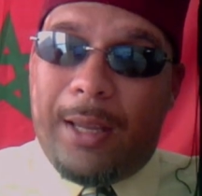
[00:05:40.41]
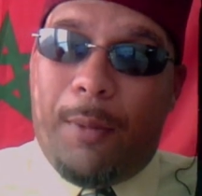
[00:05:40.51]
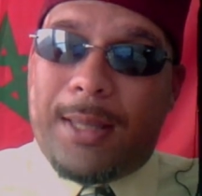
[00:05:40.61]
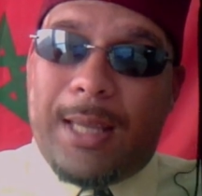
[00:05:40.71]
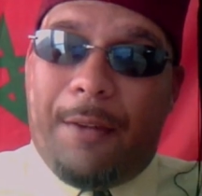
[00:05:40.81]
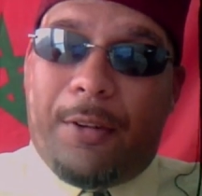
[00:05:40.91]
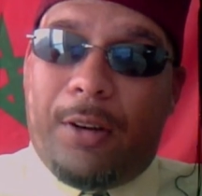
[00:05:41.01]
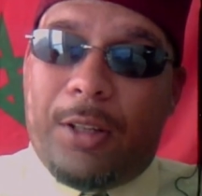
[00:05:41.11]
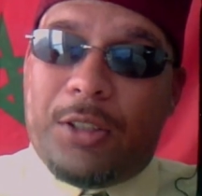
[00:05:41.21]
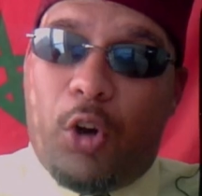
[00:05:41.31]
in West
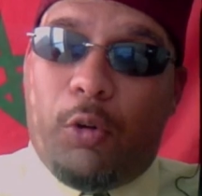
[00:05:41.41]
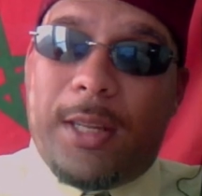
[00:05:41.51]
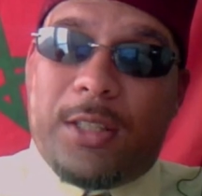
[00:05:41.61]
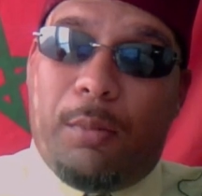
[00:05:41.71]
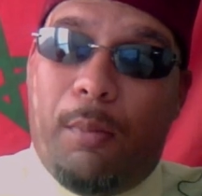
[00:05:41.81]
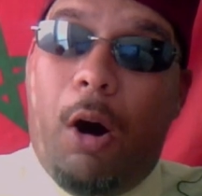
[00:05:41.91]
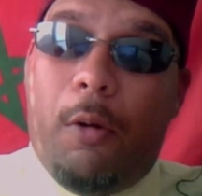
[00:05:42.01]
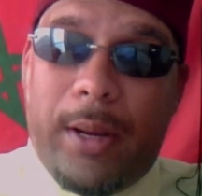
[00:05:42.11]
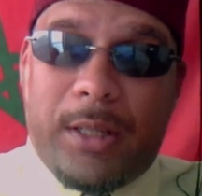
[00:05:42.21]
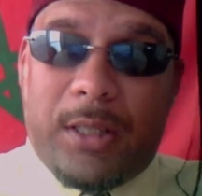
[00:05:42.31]
Africa are known as the
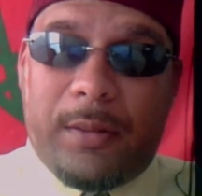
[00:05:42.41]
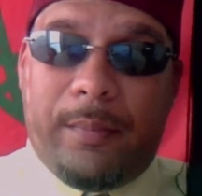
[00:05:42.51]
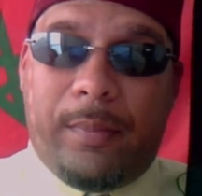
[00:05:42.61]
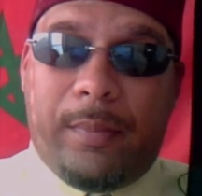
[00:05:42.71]
Moorish.